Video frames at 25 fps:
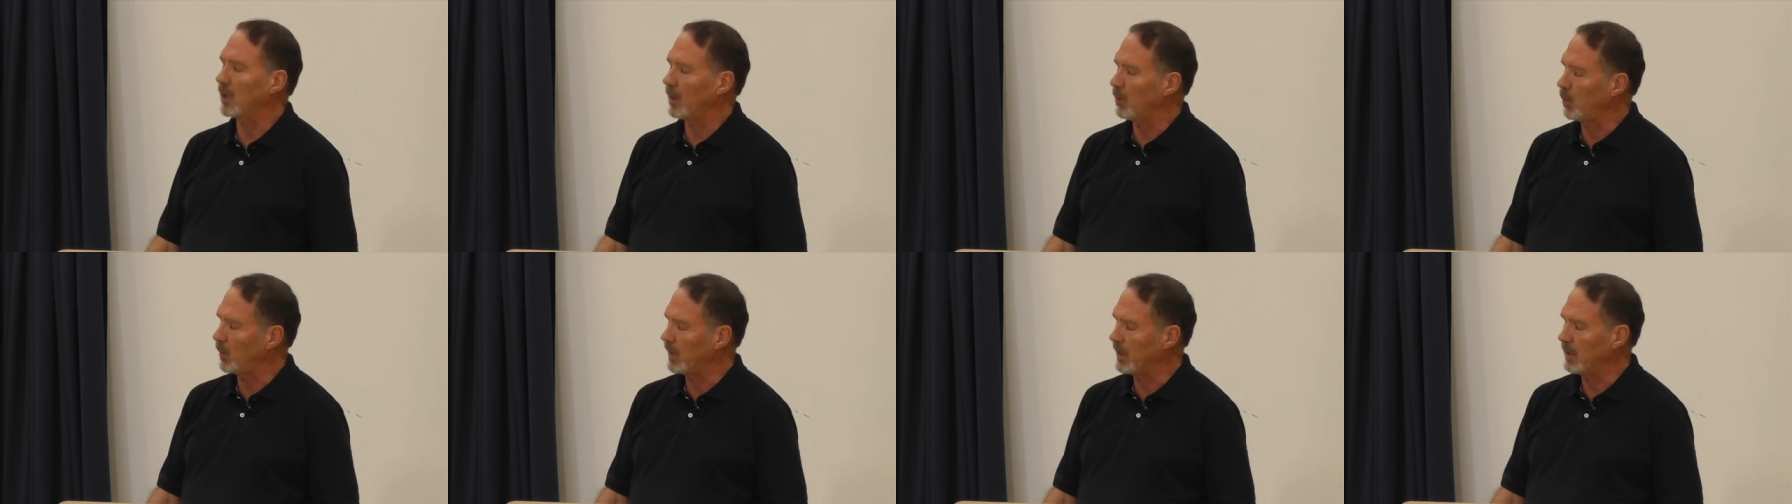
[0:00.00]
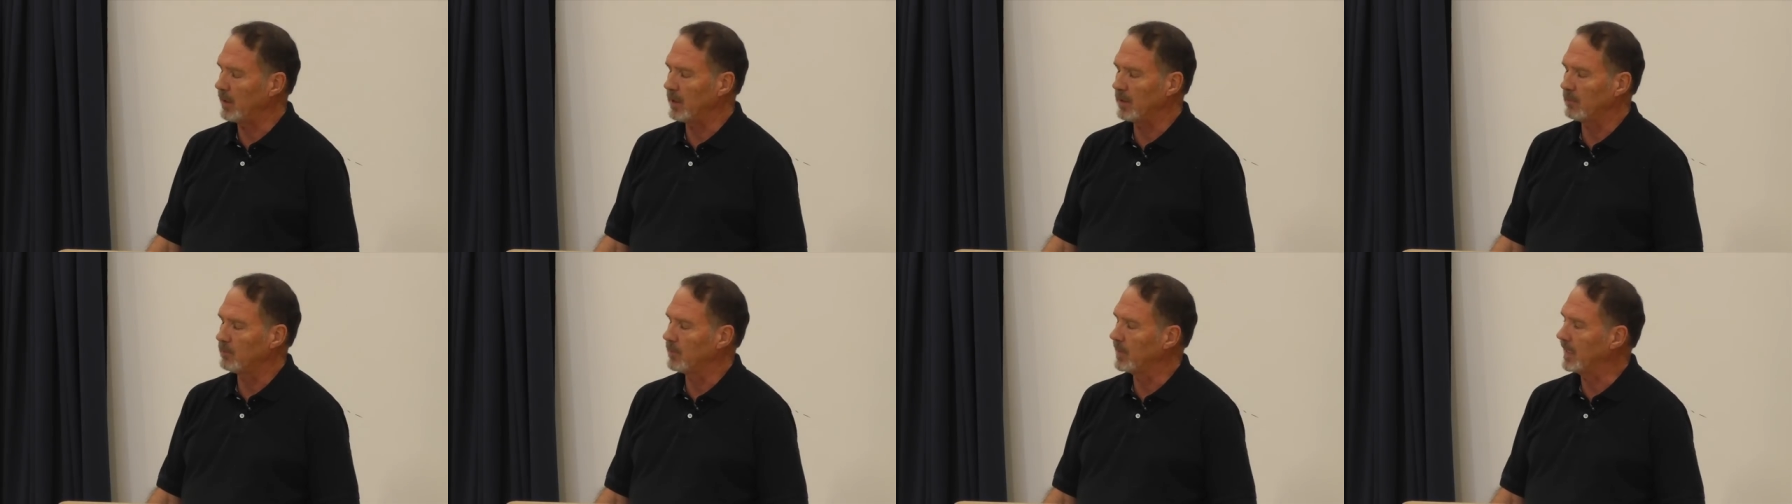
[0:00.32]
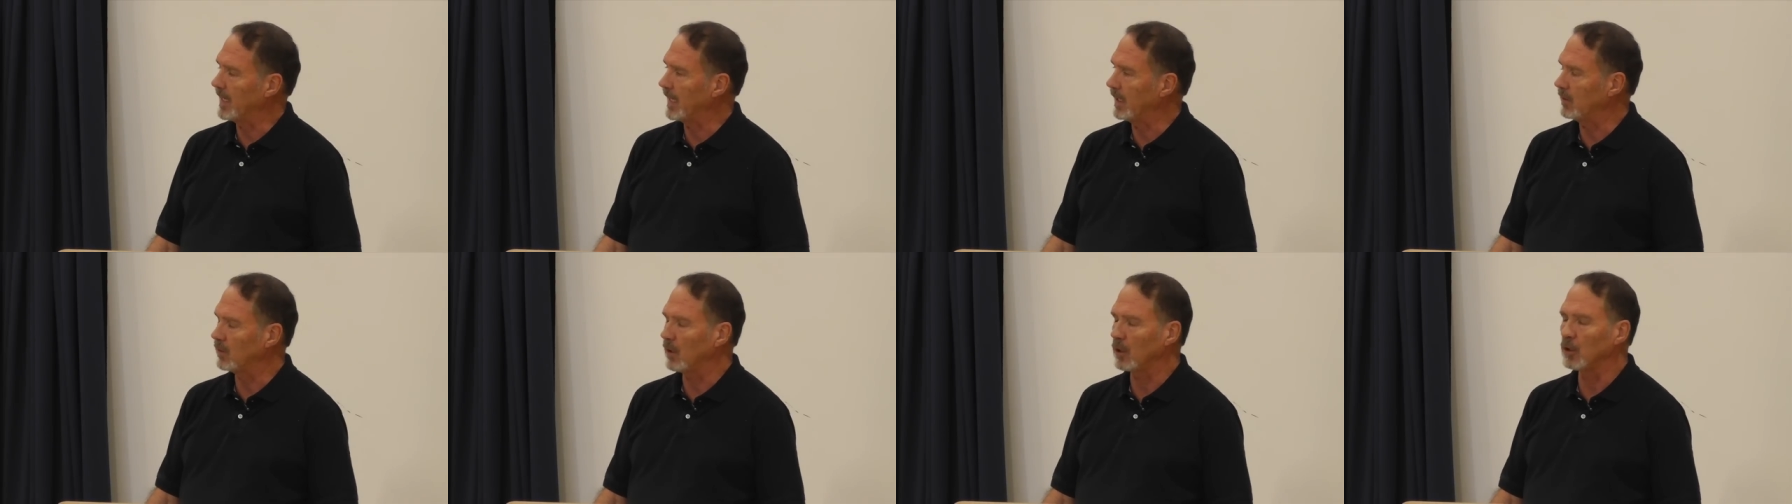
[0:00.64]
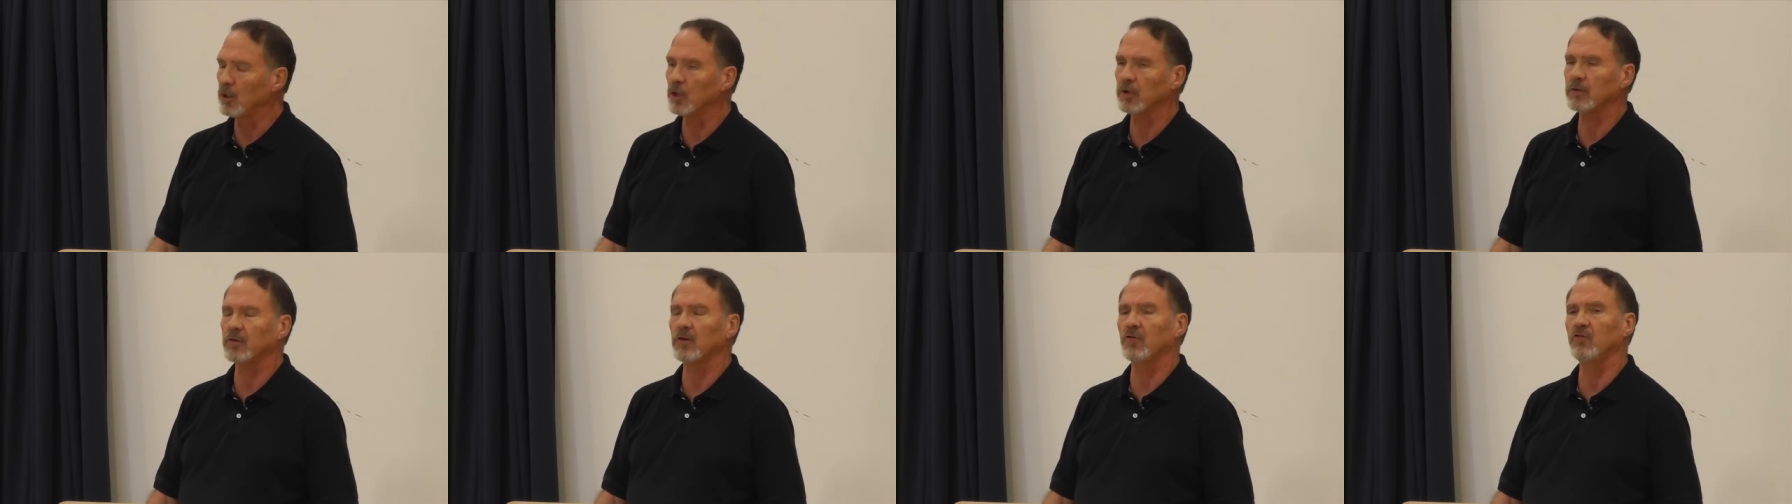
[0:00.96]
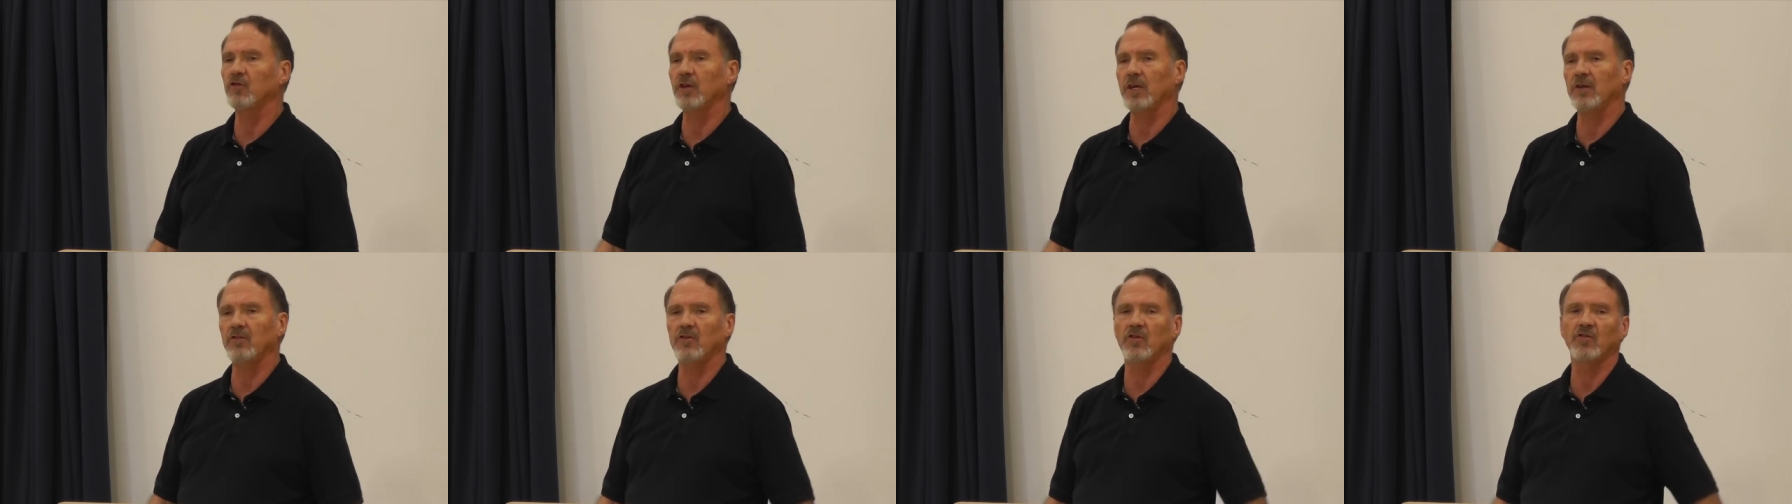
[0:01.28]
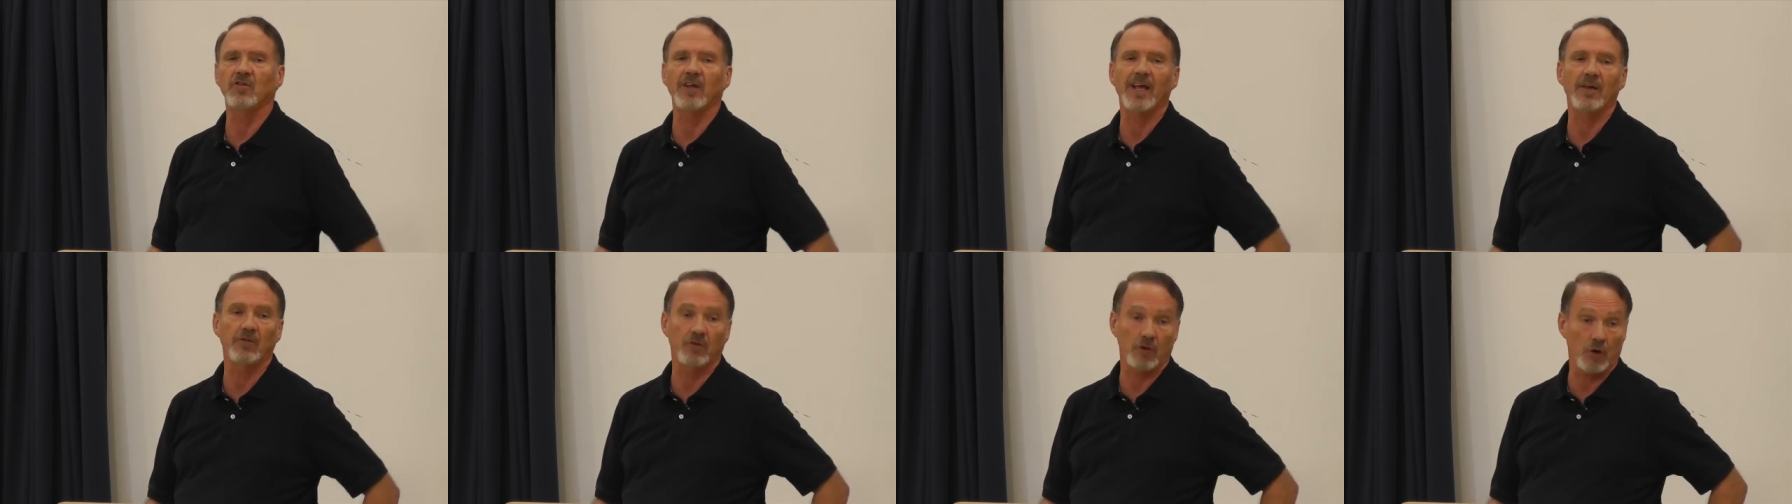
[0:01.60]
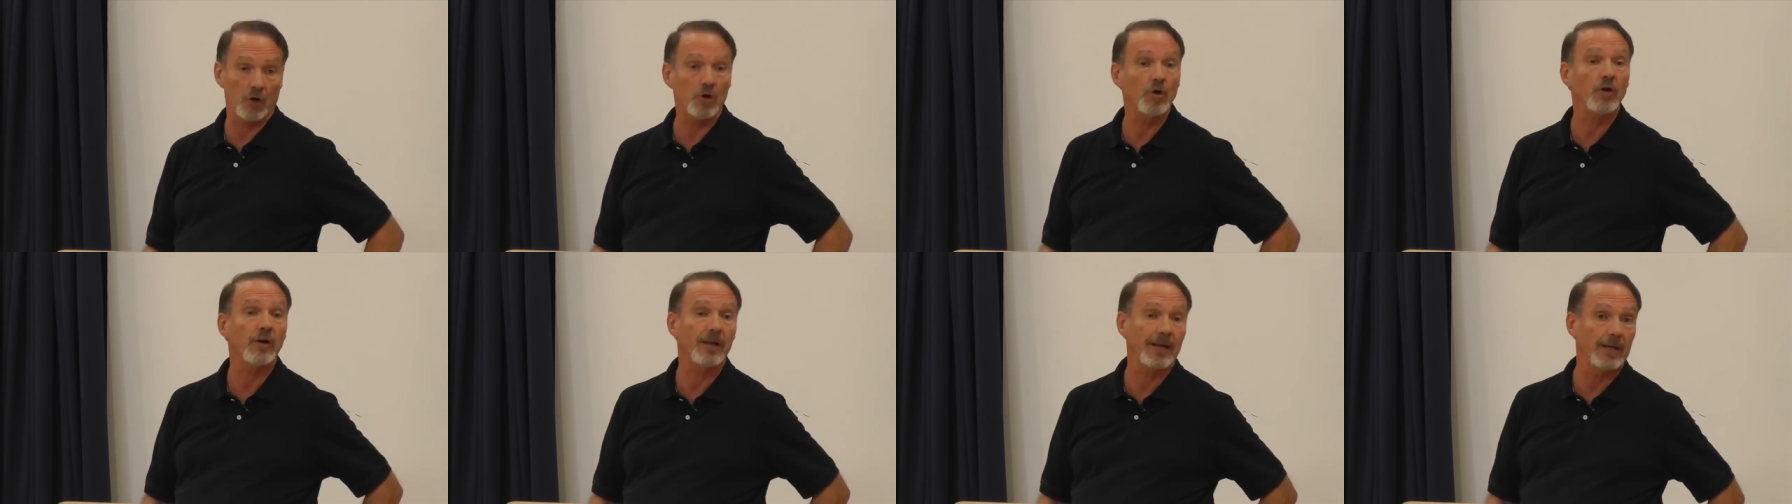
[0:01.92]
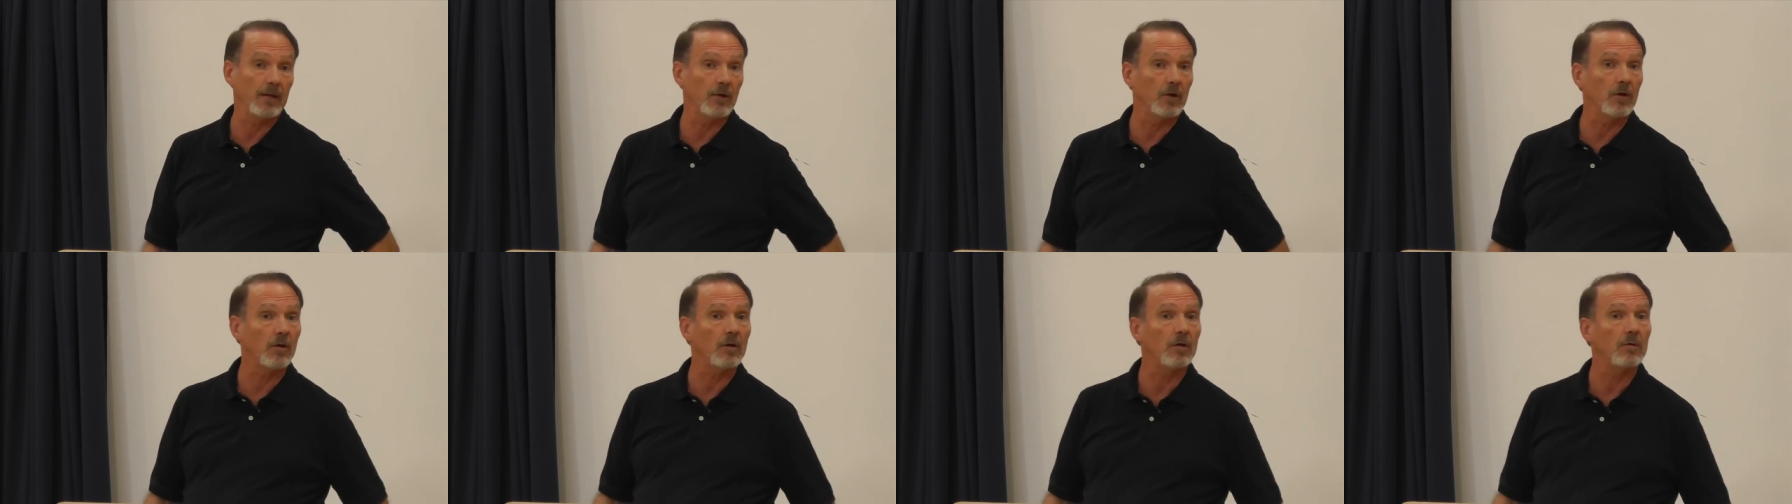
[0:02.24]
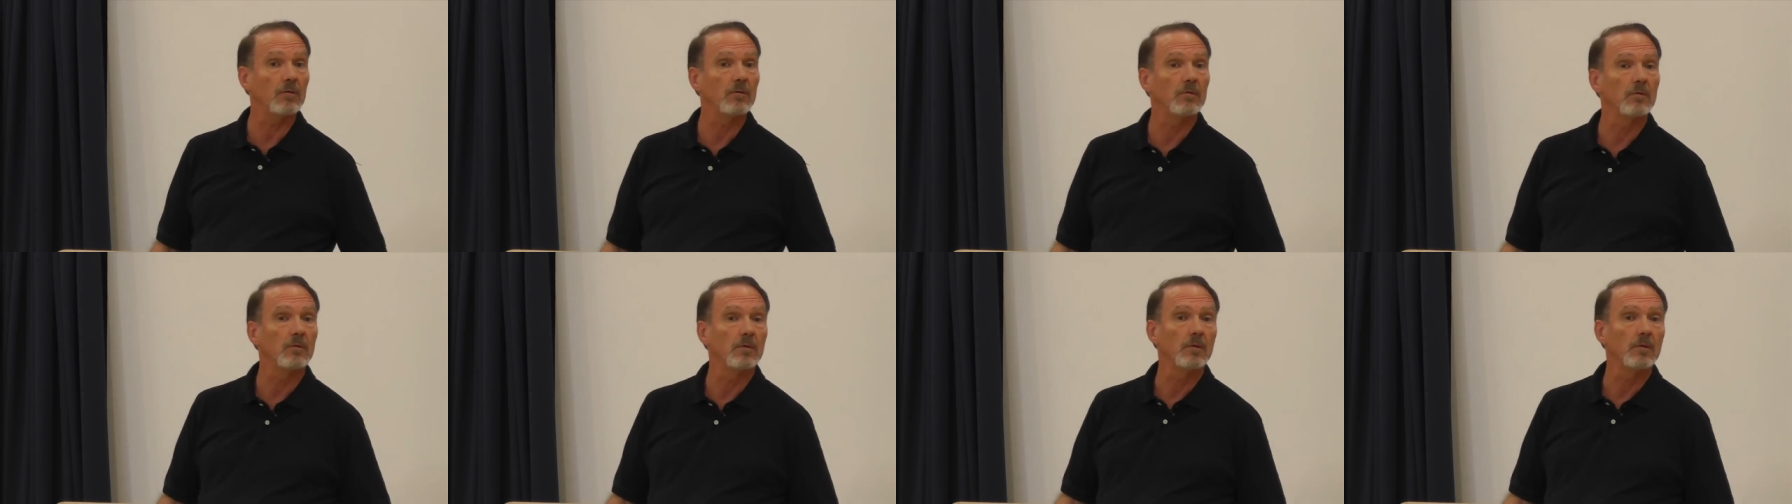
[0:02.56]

that we began to look to Jesus as her healer.